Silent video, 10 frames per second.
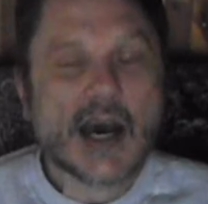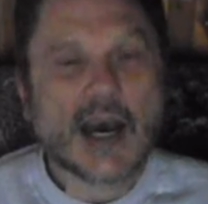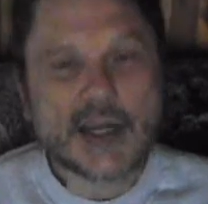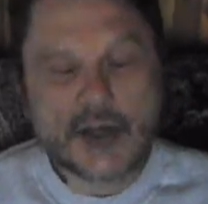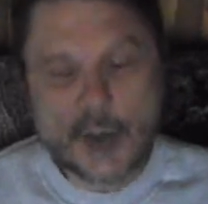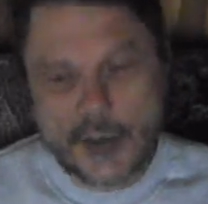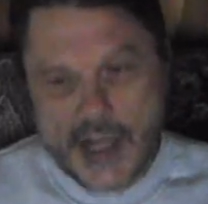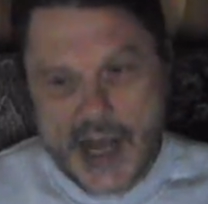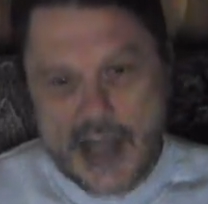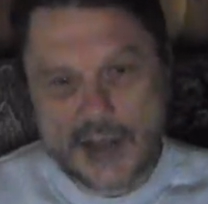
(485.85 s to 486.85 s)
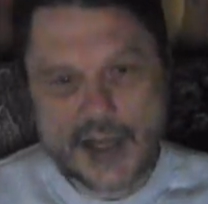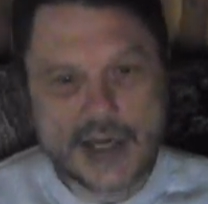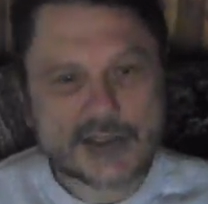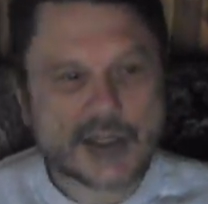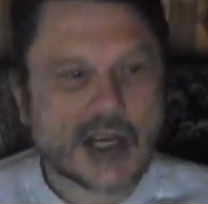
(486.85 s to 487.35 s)
I know the
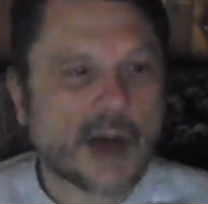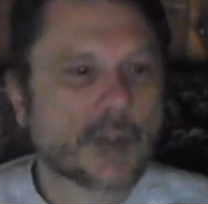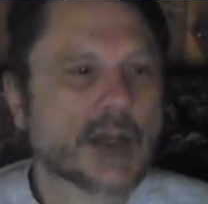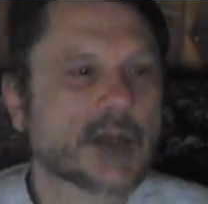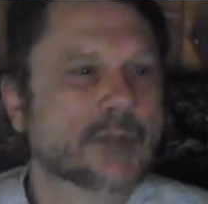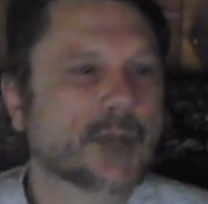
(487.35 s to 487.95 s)
holidays are coming,